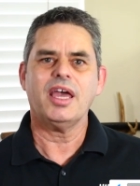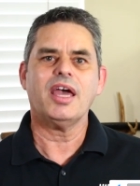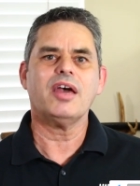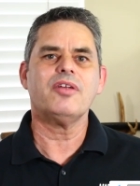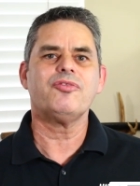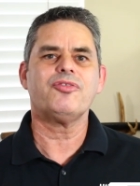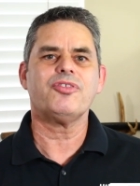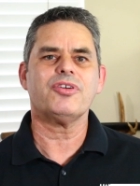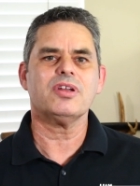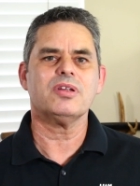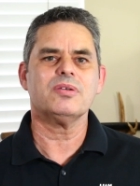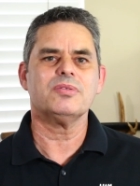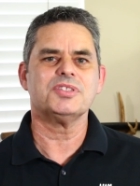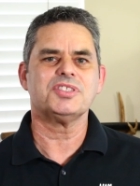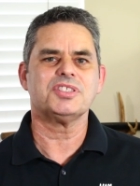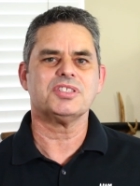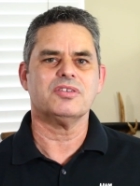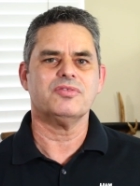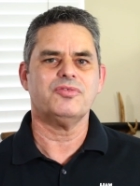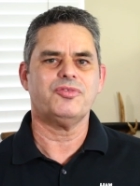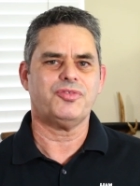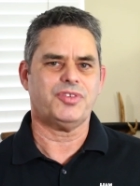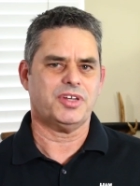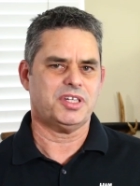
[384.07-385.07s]
and follow us
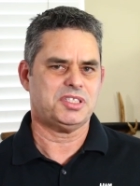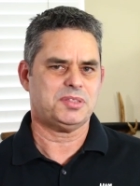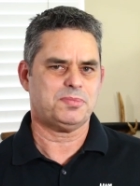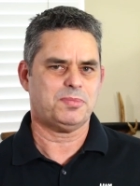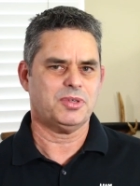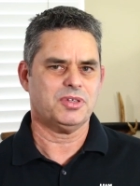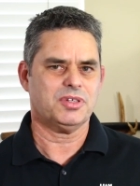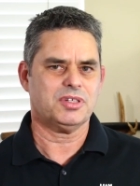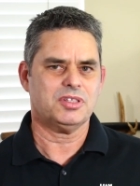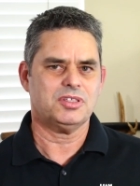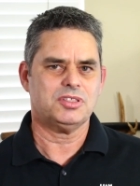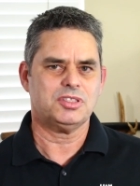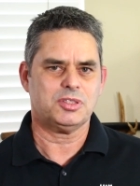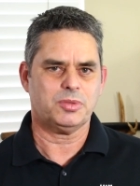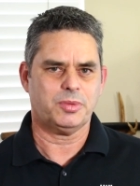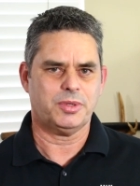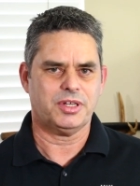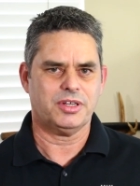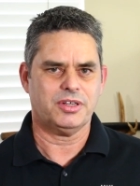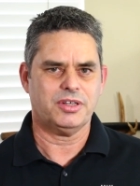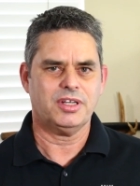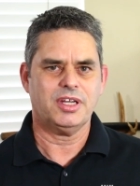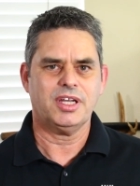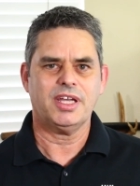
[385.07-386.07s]
on Facebook,
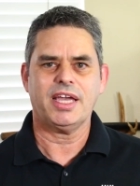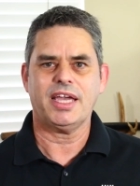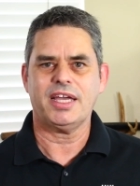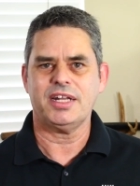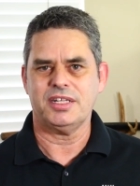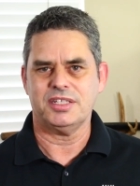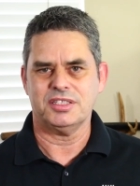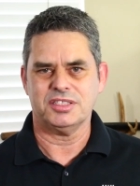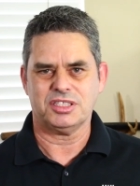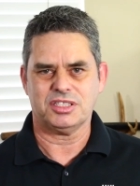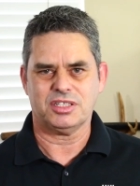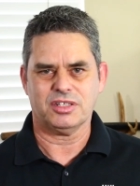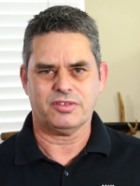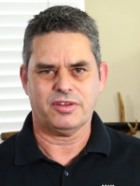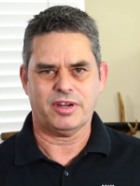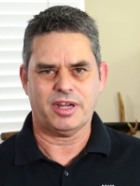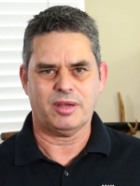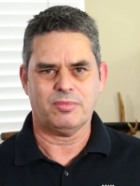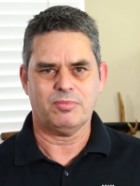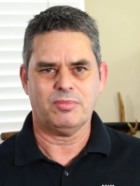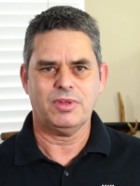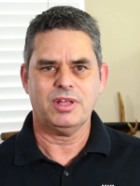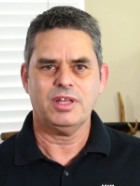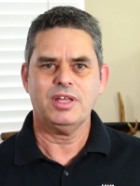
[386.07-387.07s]
Twitter and
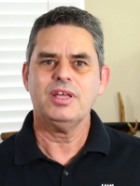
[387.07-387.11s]
Instagram.